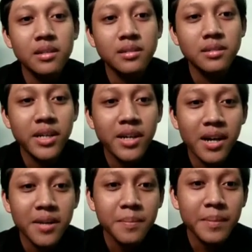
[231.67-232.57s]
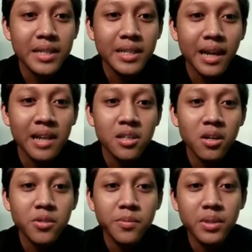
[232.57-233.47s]
There are many kinds
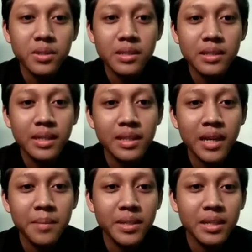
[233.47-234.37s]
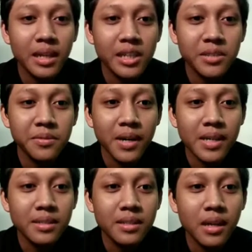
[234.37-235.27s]
of Putri that can be
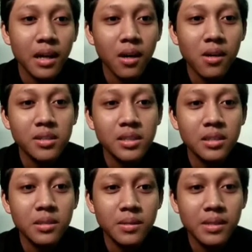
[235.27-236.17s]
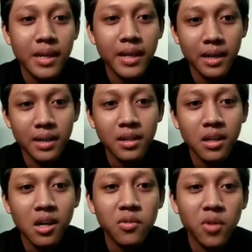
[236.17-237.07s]
classified according to the era,
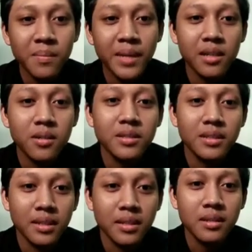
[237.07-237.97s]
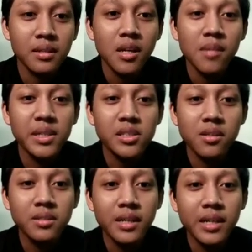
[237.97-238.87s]
form and content. Based
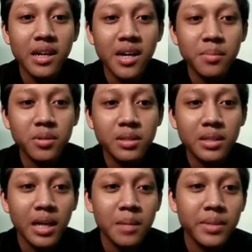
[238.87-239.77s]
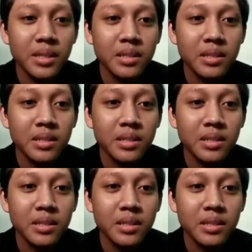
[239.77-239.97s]
on the era, Putri can be